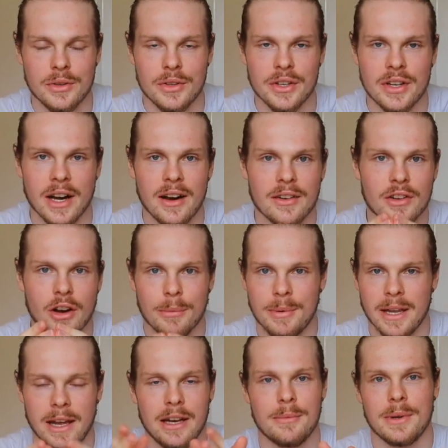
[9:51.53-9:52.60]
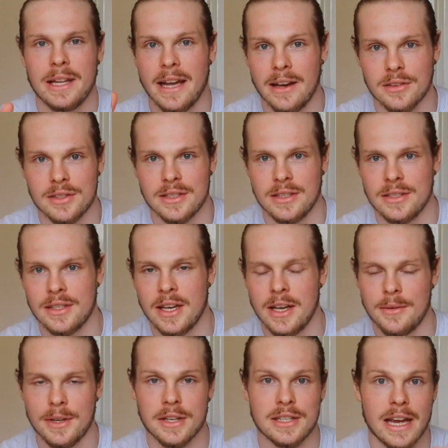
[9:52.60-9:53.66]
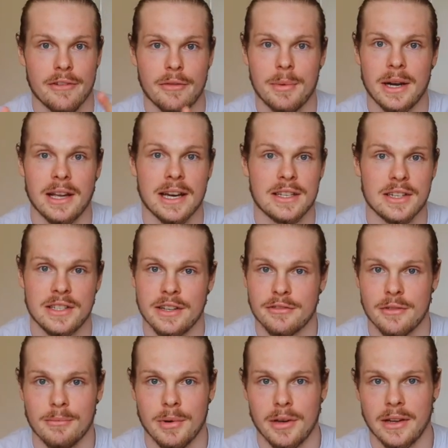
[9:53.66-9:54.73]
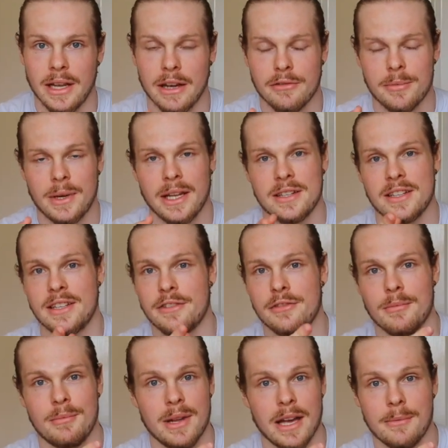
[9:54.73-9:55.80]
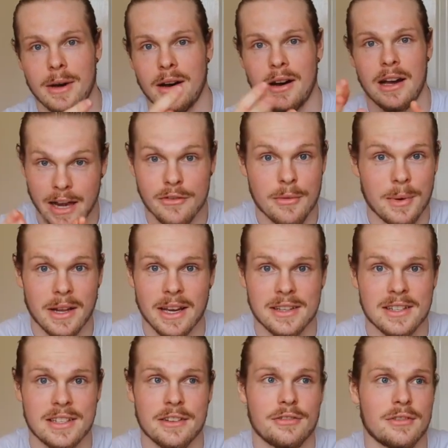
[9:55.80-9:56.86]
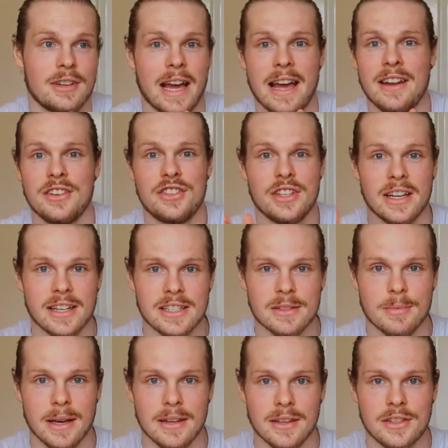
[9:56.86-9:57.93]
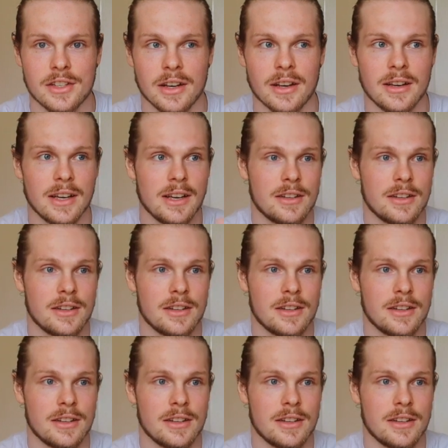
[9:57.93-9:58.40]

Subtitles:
You can't copy anybody else's, because everybody has a different body, everybody has a different BMR, everybody has a different energy expenditure.